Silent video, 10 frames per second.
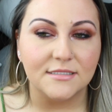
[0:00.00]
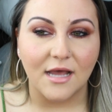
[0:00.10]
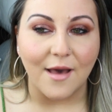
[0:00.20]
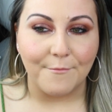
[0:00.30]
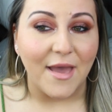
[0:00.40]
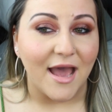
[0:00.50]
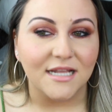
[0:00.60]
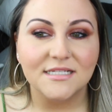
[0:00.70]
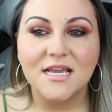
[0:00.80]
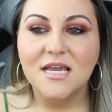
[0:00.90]
It's not
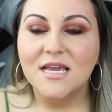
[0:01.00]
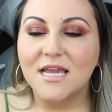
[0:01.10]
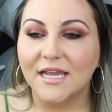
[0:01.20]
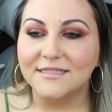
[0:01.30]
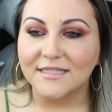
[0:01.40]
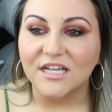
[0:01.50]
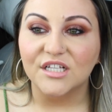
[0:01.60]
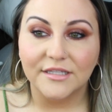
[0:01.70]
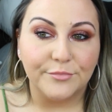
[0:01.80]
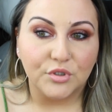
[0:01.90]
matte. It's like
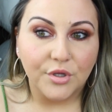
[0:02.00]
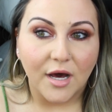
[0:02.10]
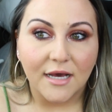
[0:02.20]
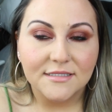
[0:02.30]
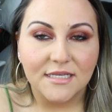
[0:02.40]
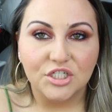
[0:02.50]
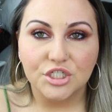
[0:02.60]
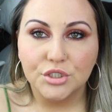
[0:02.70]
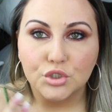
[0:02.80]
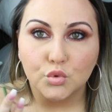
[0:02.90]
a lip gloss. It
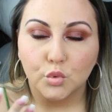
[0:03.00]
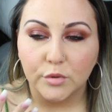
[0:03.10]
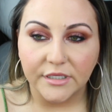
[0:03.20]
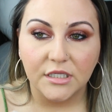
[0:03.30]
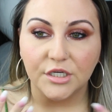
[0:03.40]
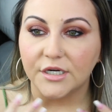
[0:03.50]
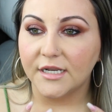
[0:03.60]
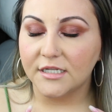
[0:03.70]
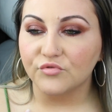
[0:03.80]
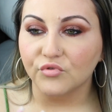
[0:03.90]
just looks really
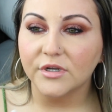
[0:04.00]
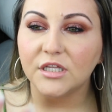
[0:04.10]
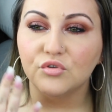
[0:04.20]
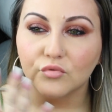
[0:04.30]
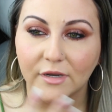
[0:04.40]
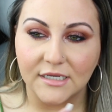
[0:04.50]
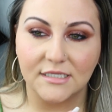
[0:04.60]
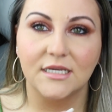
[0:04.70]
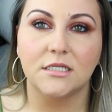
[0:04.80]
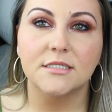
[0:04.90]
good and really
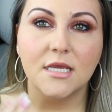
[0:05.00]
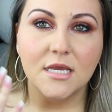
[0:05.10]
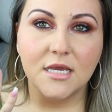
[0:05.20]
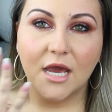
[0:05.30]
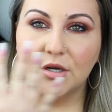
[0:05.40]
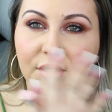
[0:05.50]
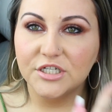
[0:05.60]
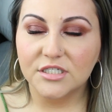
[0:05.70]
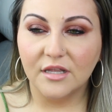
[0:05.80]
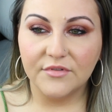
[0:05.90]
radiant. I don't know, I
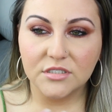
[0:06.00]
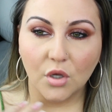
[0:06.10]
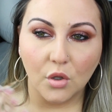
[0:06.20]
just love this